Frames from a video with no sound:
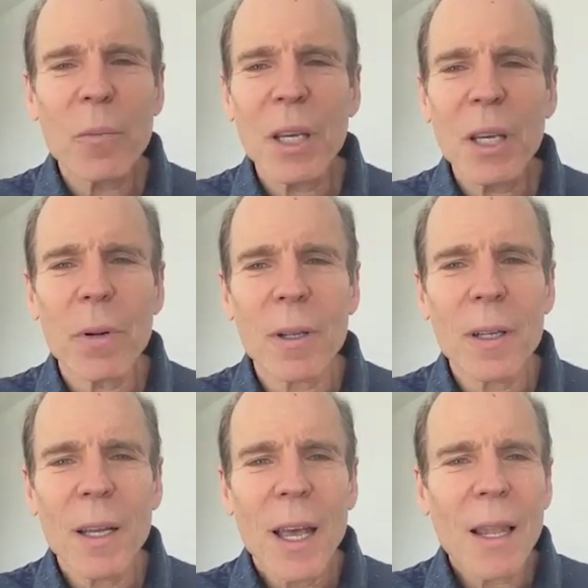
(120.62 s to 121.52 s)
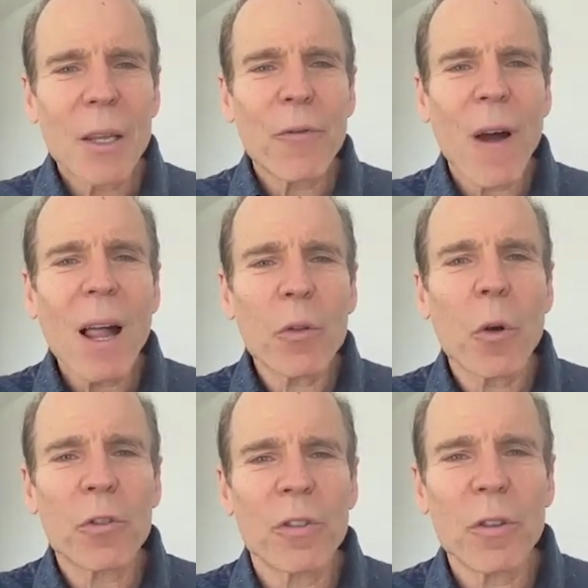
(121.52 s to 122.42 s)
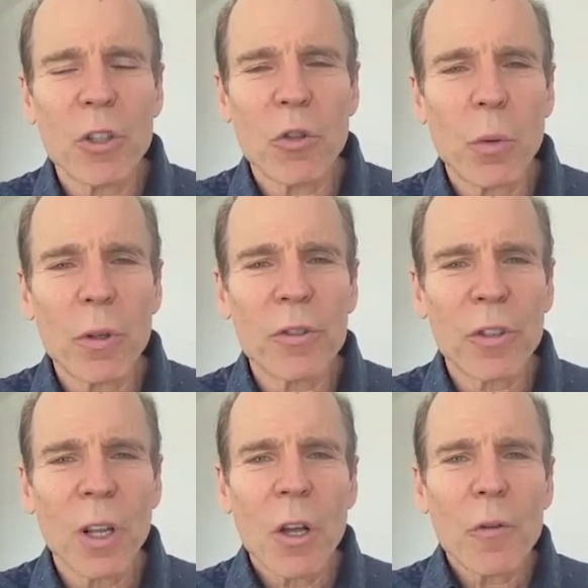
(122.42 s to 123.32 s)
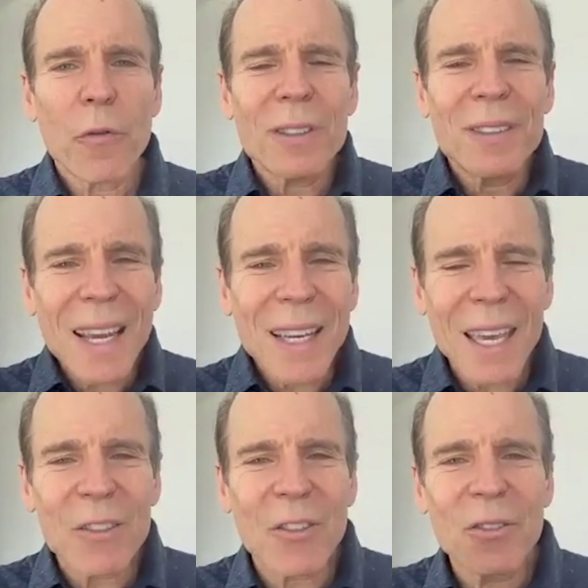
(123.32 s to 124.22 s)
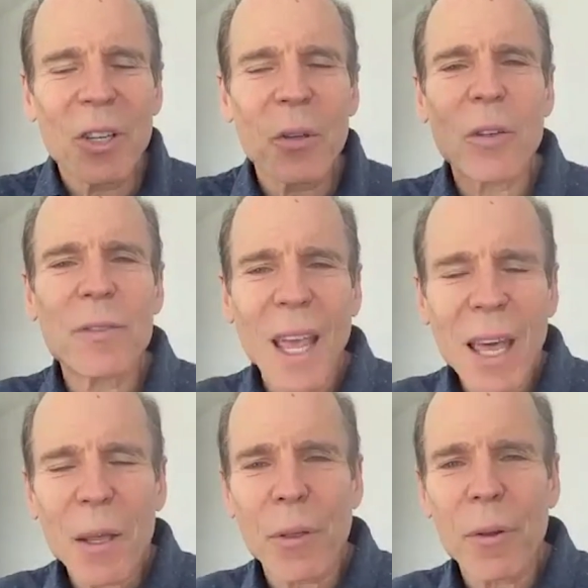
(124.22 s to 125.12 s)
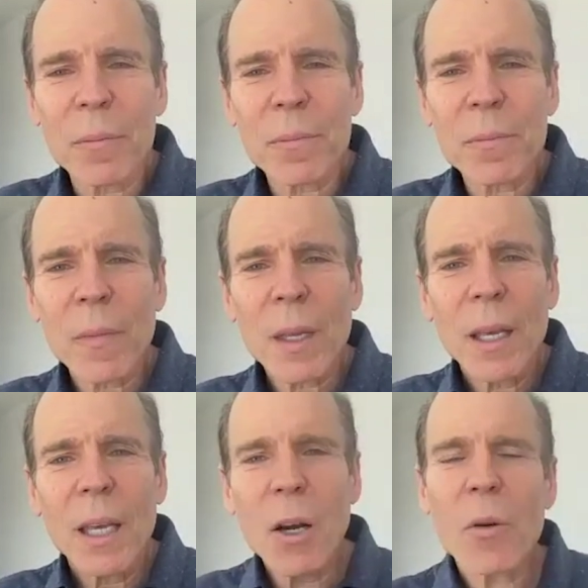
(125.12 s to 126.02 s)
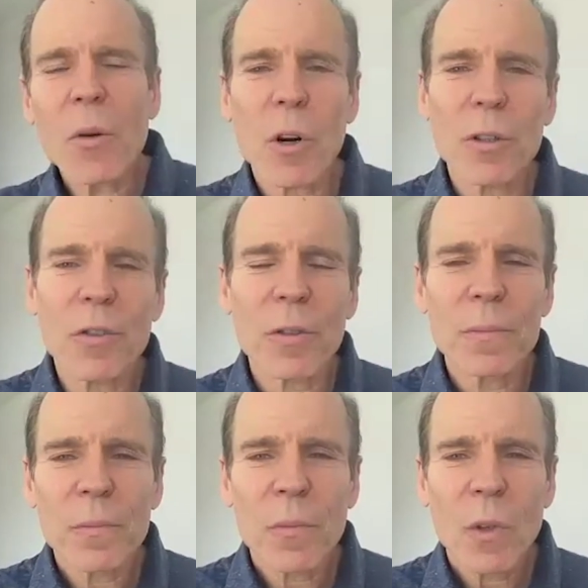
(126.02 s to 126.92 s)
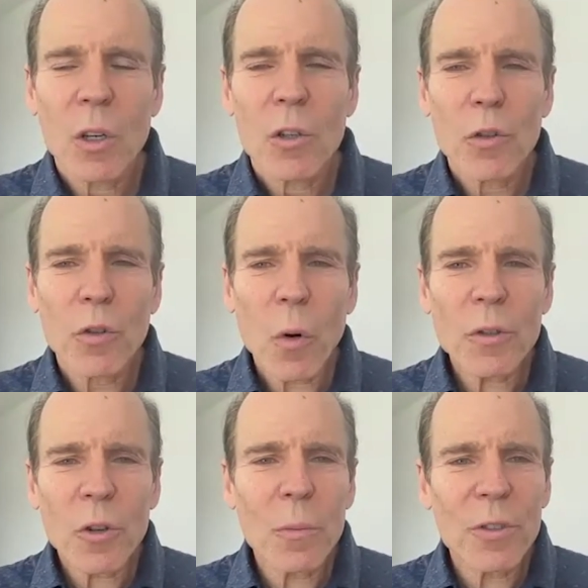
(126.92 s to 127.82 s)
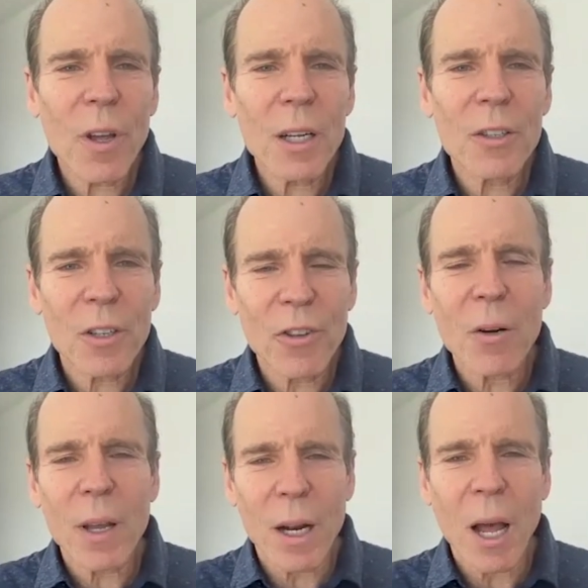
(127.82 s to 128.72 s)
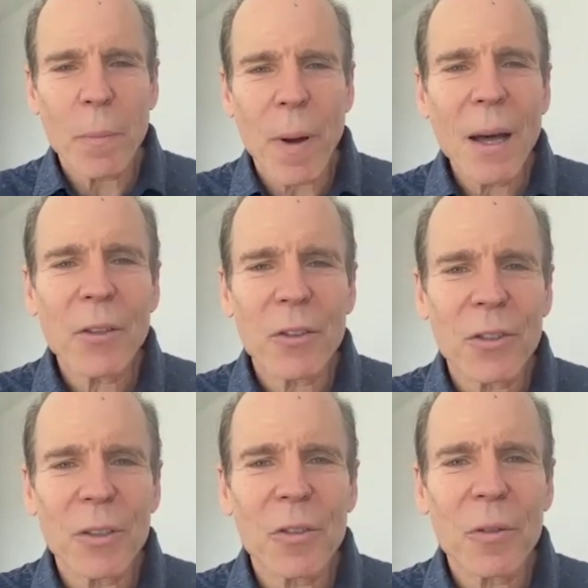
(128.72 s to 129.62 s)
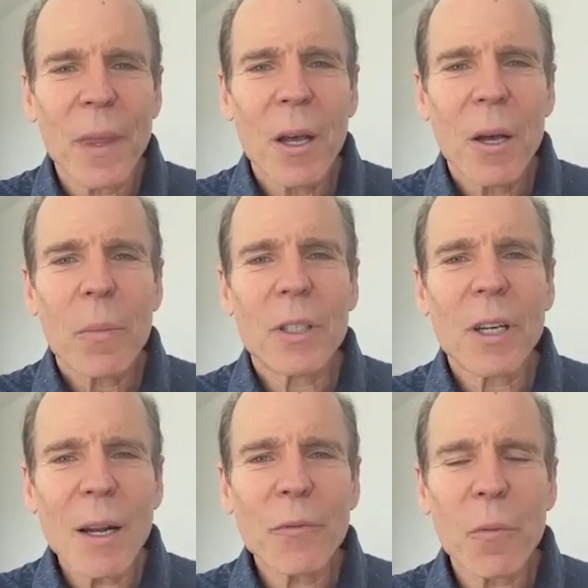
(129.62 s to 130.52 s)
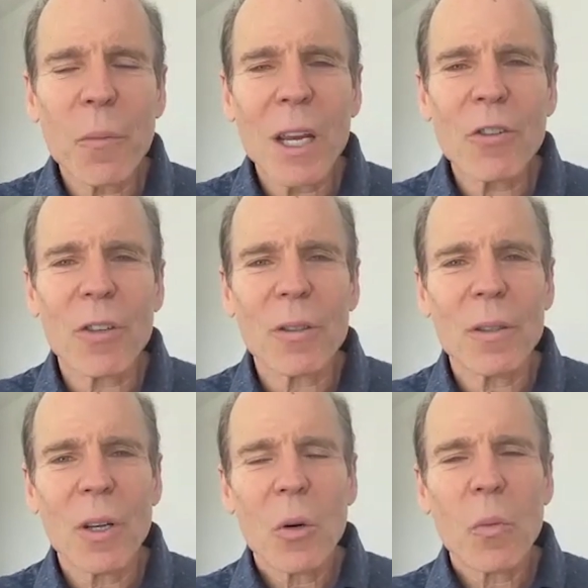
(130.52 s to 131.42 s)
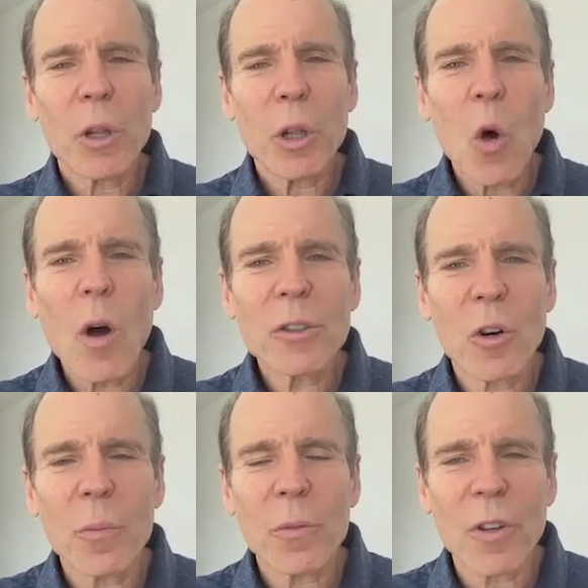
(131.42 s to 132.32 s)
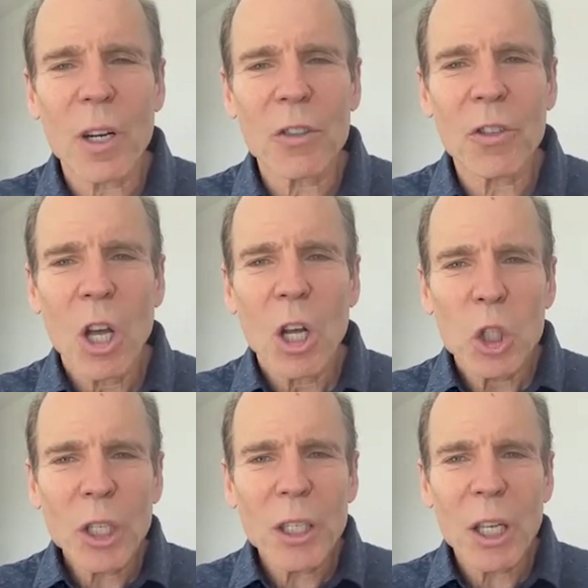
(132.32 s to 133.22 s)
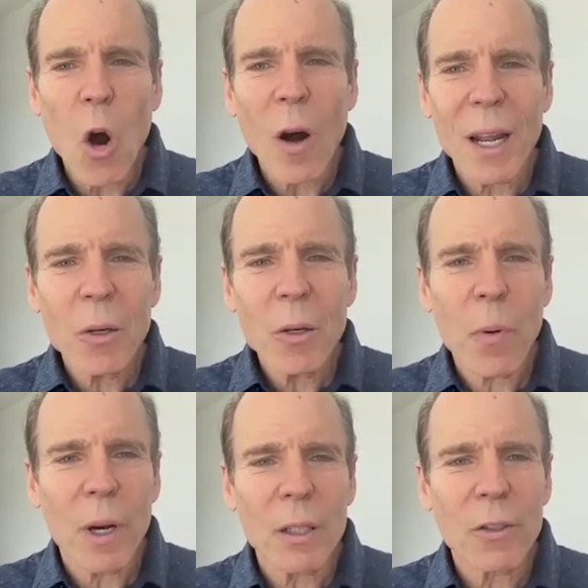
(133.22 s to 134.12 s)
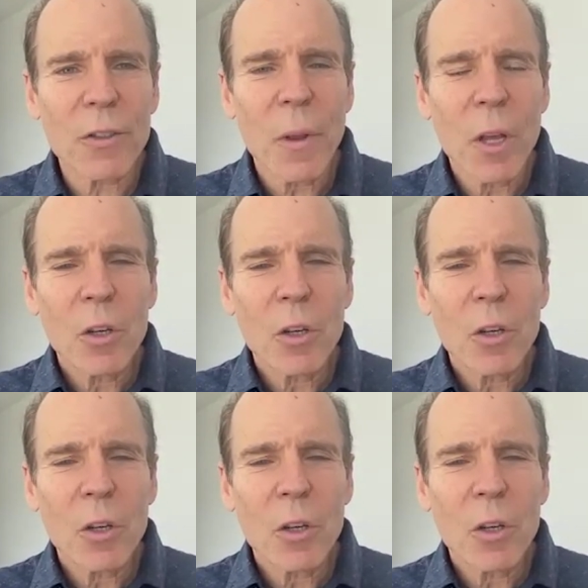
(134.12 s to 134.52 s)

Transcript: of people and they follow those individuals for decades until their death. In other words, short-term studies can generate a hypothesis, but confirmation with long-term studies looking at hard endpoints,